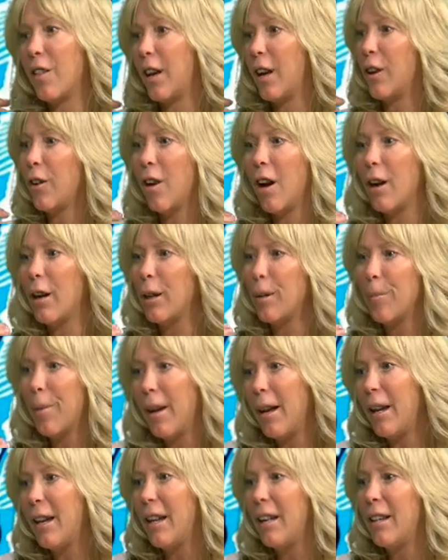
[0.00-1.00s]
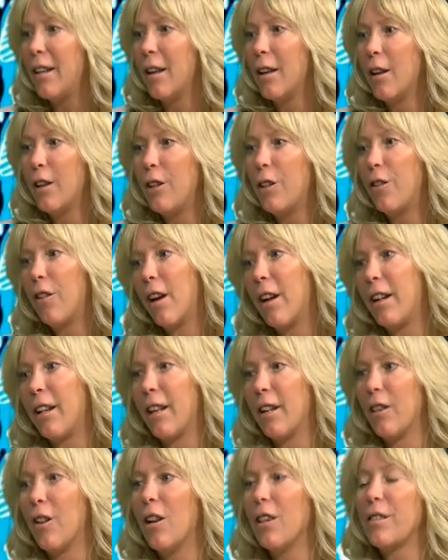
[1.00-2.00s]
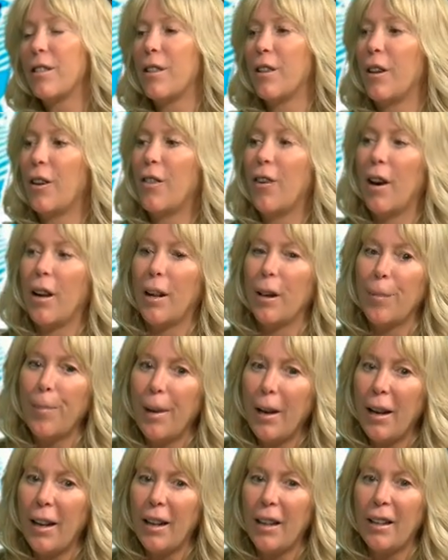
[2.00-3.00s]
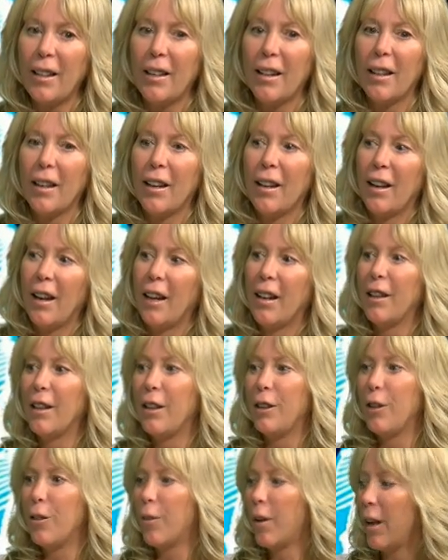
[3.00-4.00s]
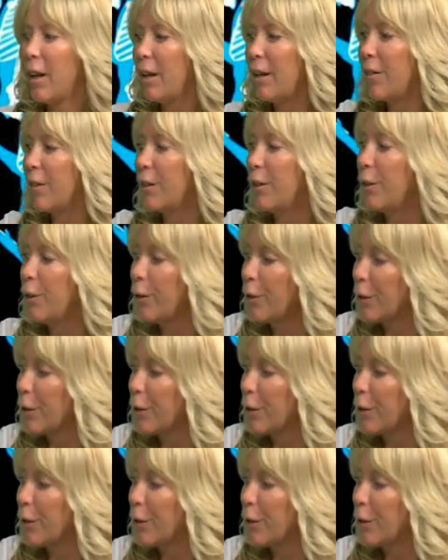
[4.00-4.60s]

that chronic pain, you kind of get lost in the chronic pain, and then you can't even do